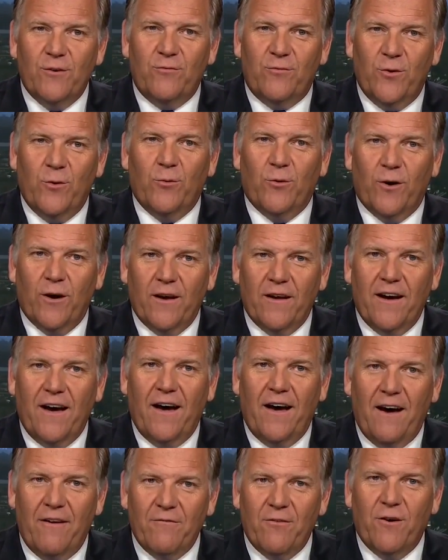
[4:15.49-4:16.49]
viewer
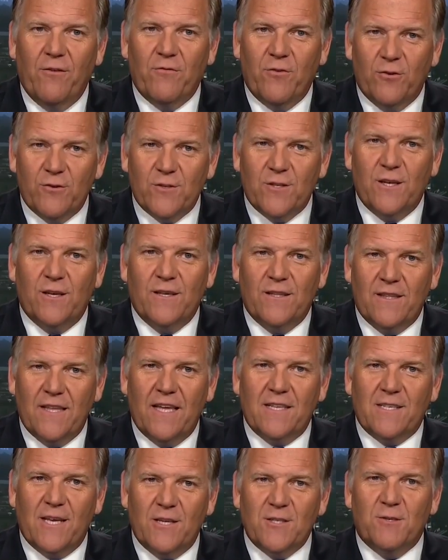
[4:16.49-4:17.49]
of
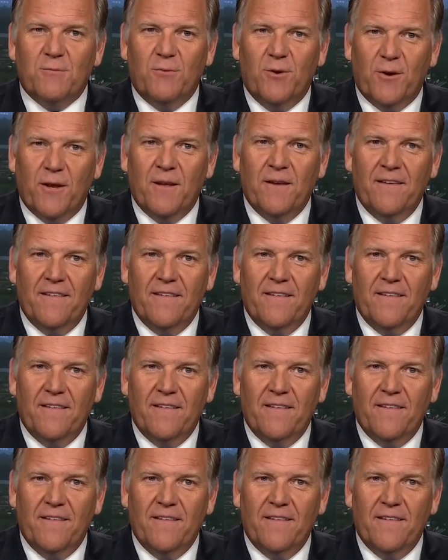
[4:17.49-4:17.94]
that testimony.